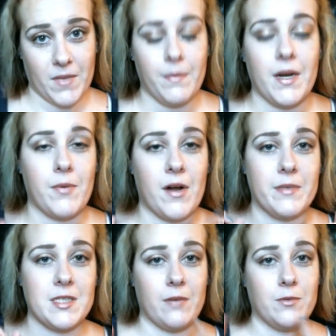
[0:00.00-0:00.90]
But I
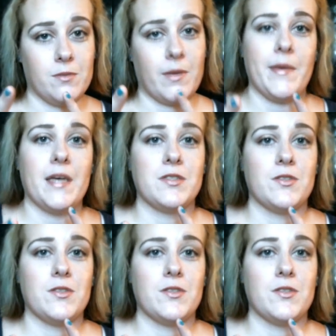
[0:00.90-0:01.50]
promise I will do my best to